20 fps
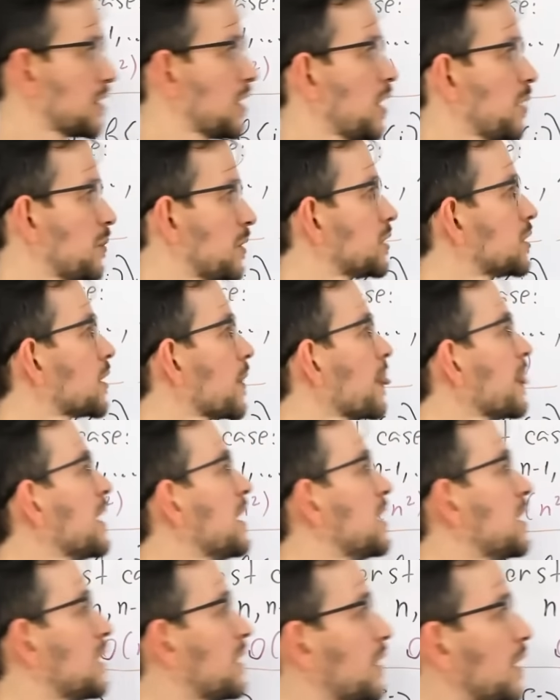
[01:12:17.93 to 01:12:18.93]
element,
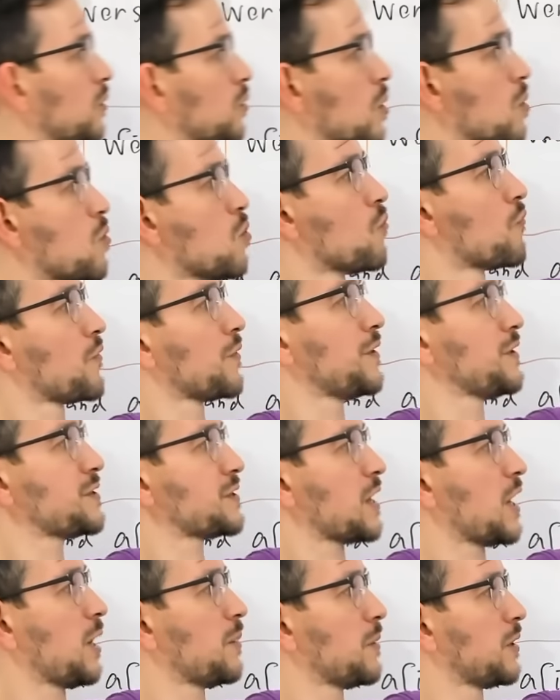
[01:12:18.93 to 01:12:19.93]
then we move
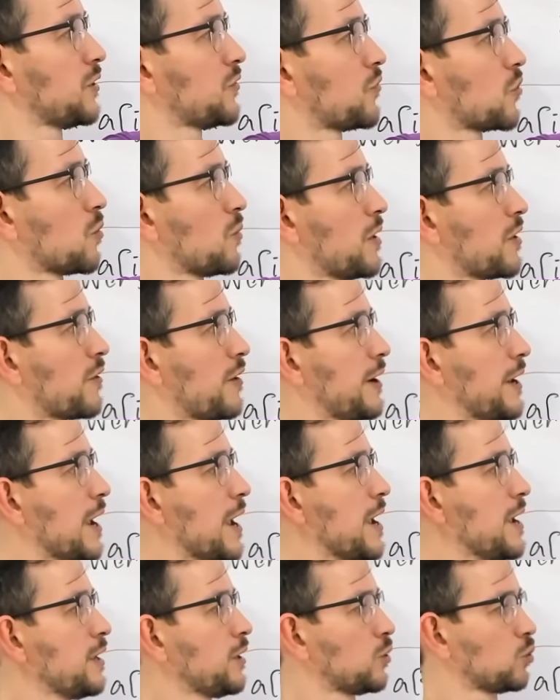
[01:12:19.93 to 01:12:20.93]
this element from array
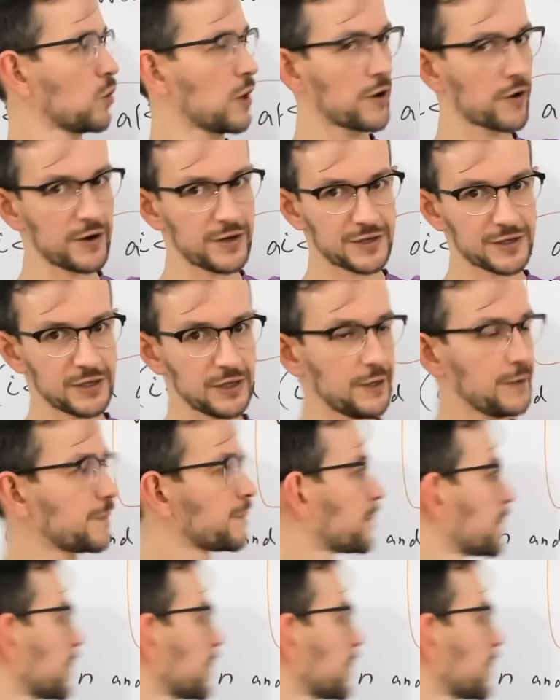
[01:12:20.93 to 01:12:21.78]
A to array C.